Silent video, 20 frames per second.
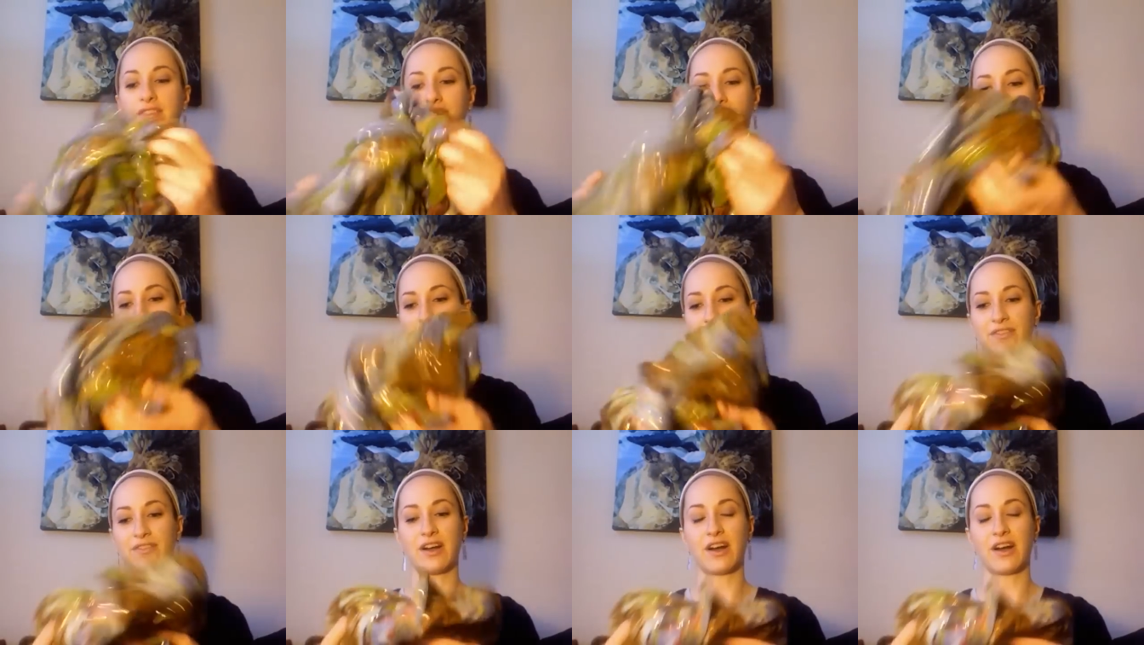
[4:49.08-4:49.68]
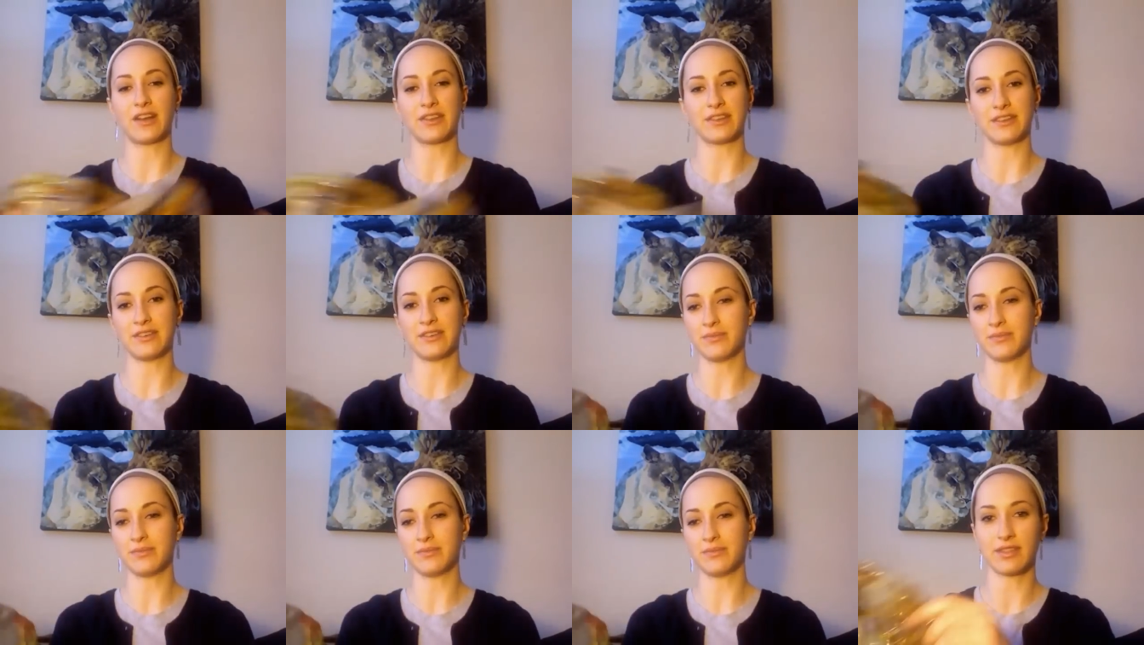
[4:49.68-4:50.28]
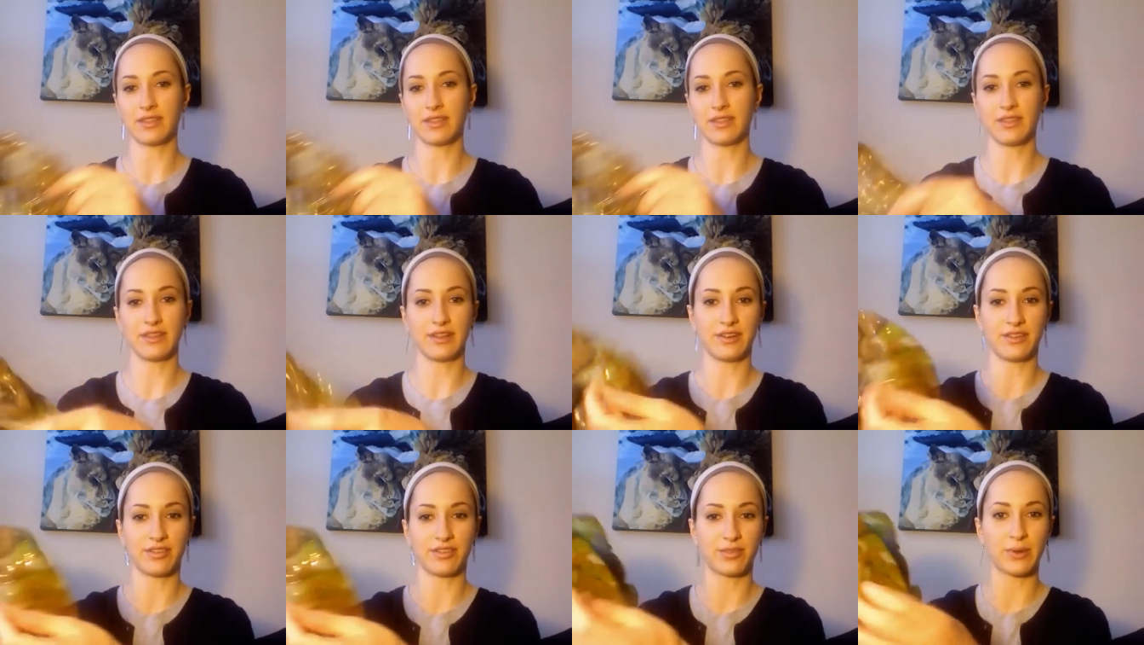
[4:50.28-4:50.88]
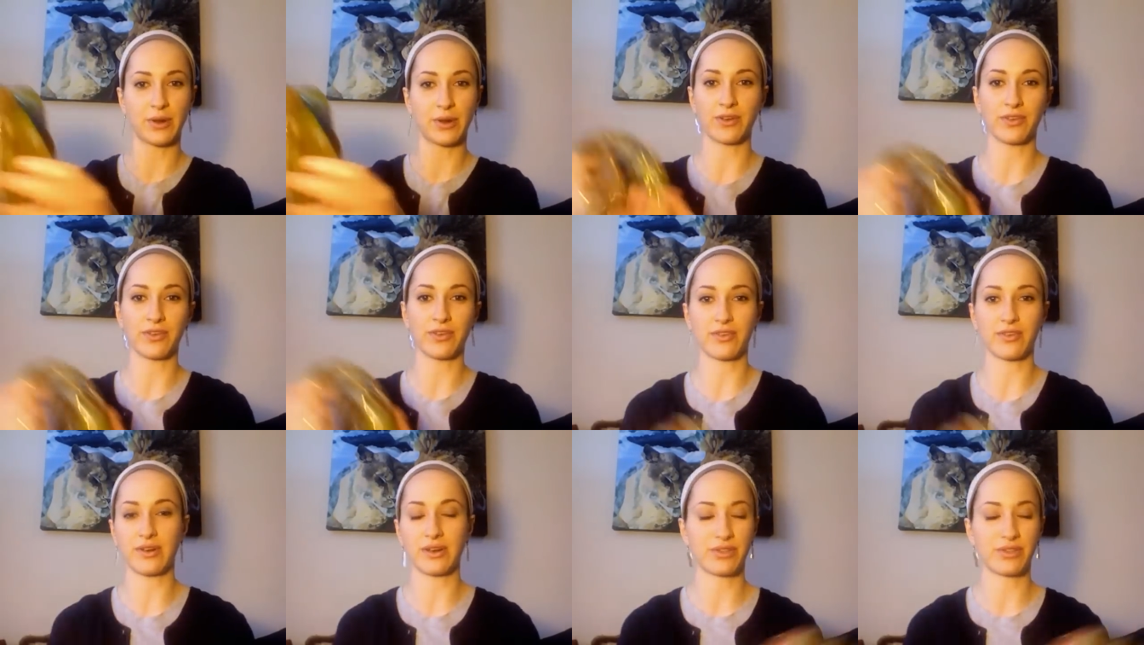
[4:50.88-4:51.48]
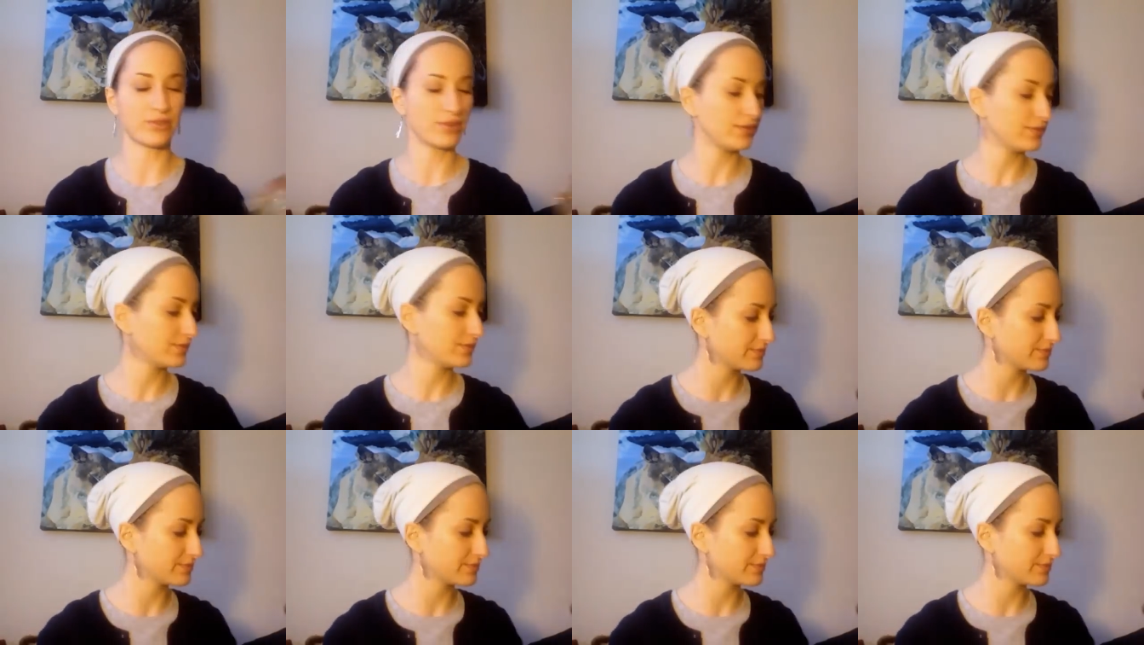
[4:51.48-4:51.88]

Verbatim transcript: It's made of cotton with little sparkles going through.